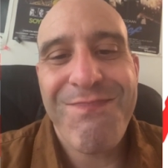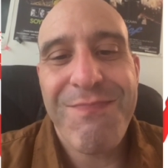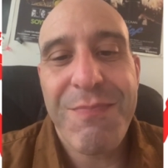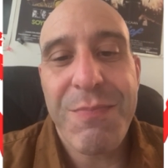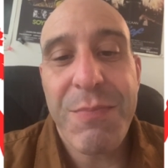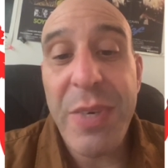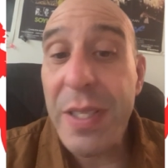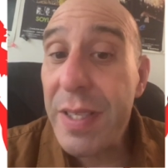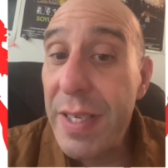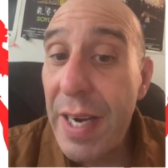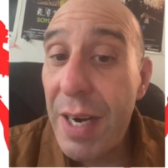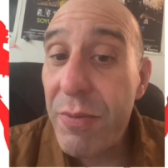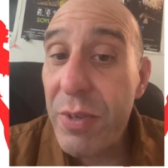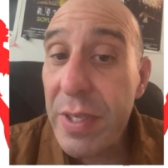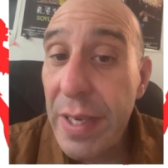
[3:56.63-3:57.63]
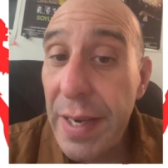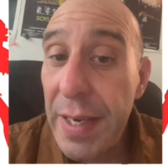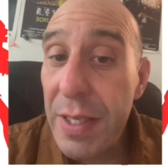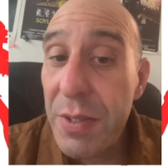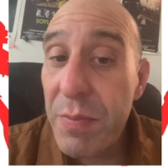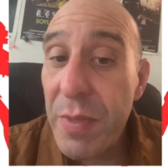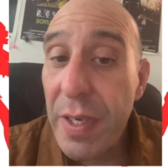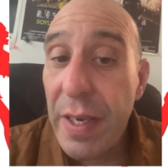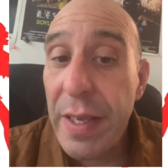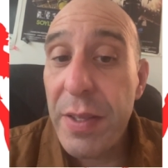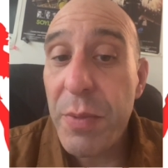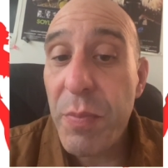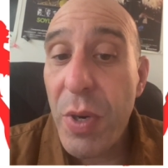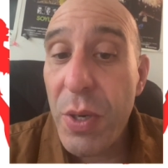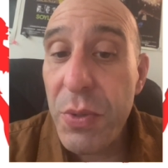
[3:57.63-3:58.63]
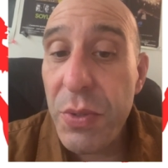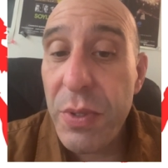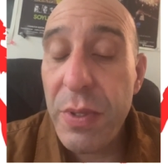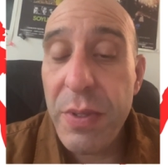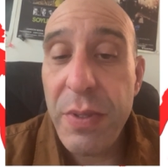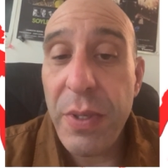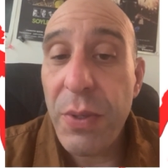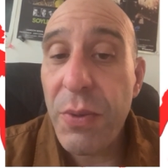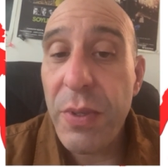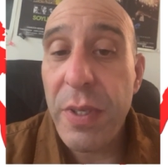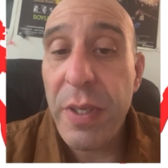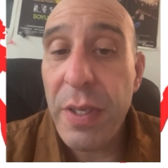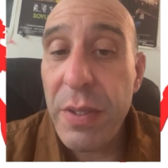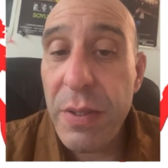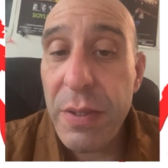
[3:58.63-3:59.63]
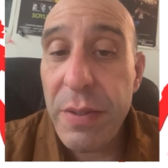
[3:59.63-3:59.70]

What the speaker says: But the advertisement and the posters and all the other